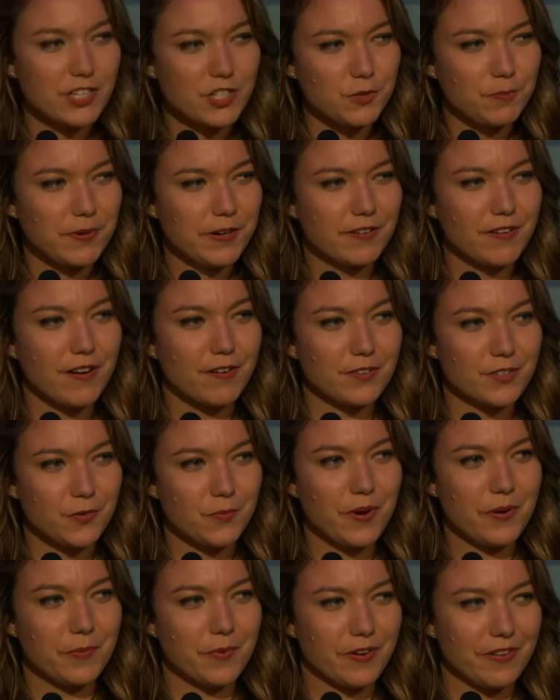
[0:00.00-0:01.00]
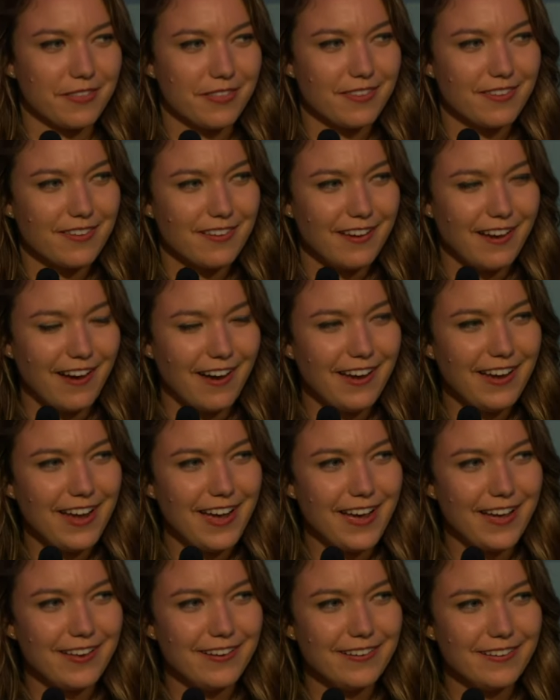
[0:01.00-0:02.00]
Shapiro to Whitworth, I
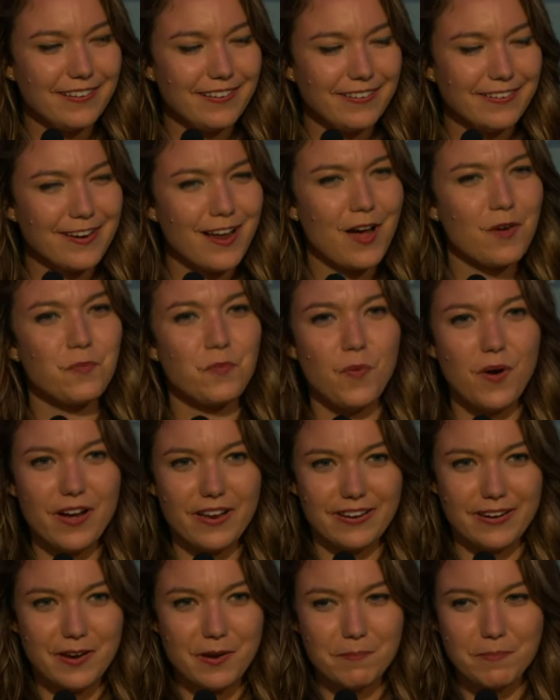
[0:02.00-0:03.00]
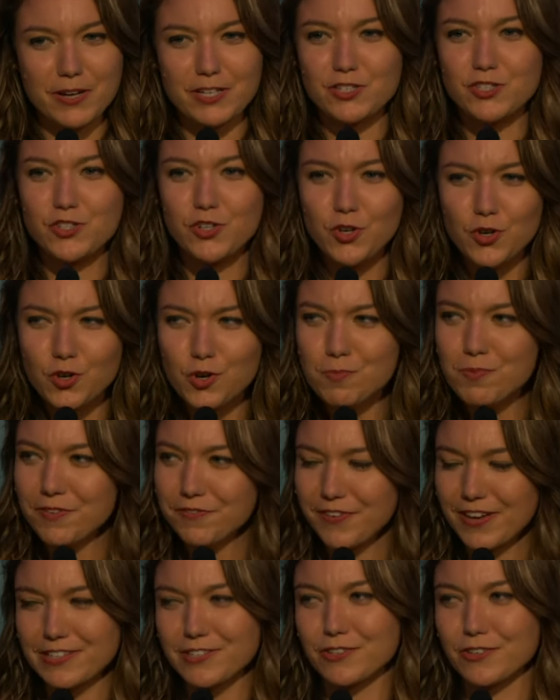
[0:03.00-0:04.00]
had not one, but two
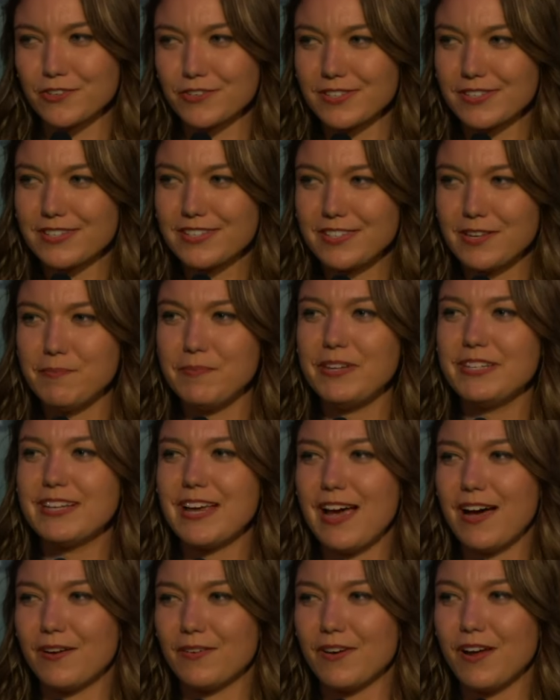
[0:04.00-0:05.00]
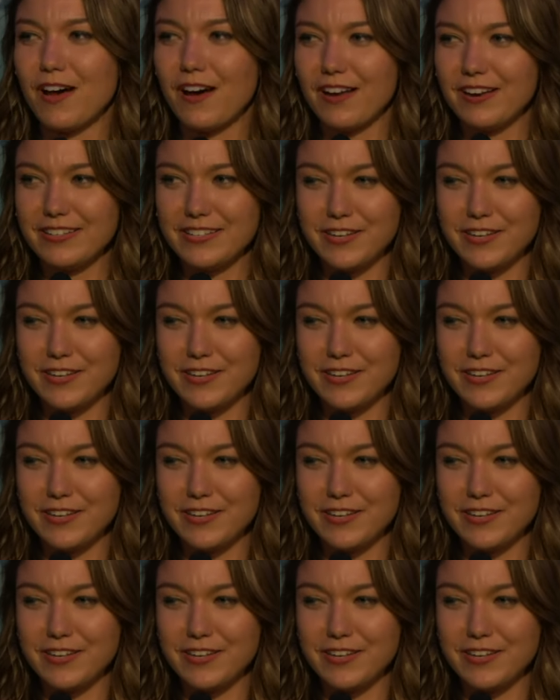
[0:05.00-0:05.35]
professors sit me down on